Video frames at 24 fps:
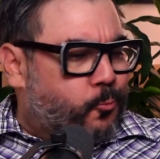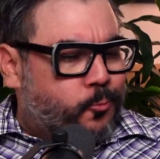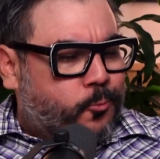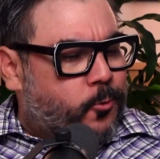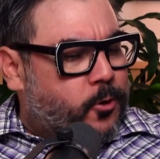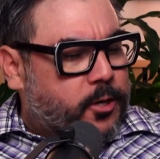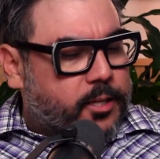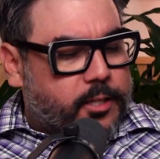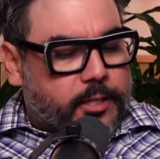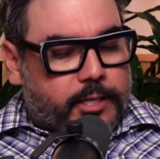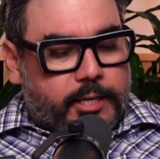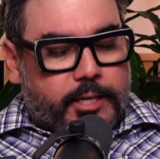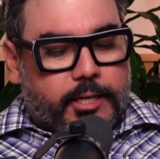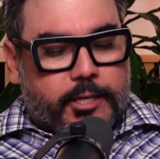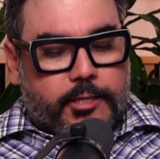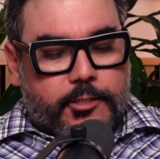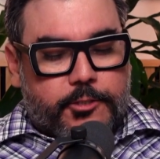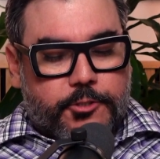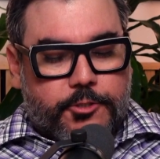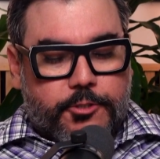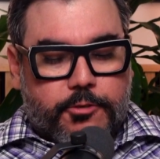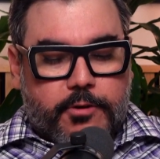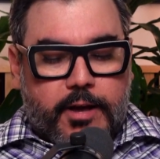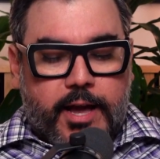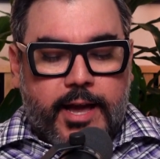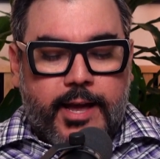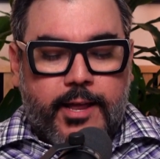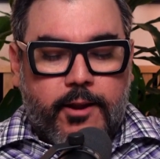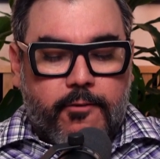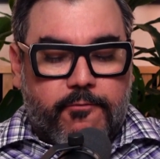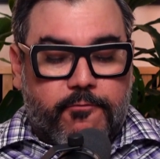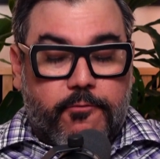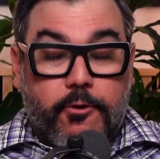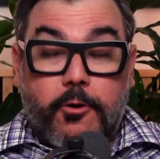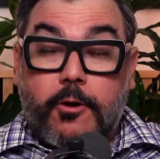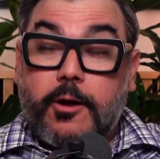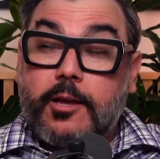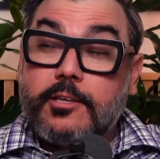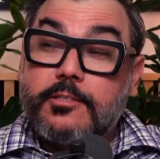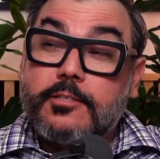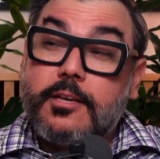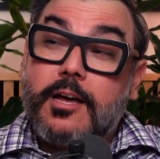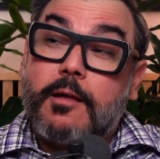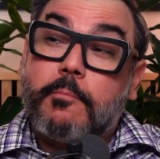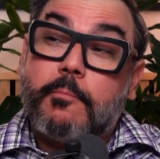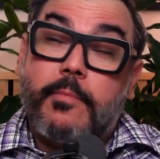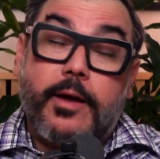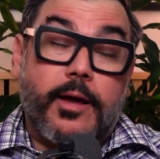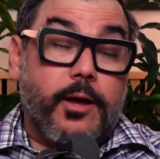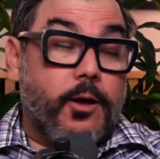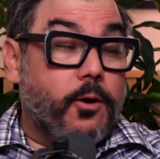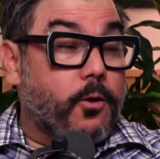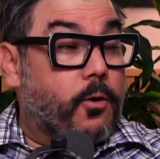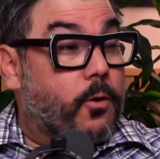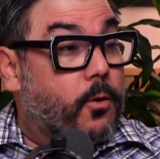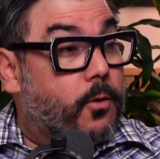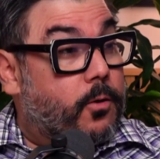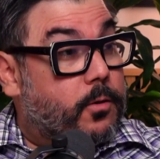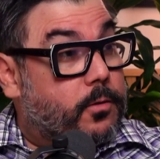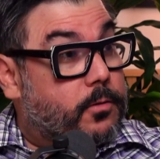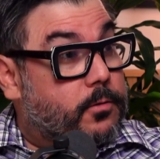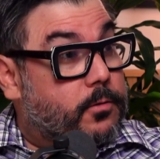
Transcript: really try to focus on my goal,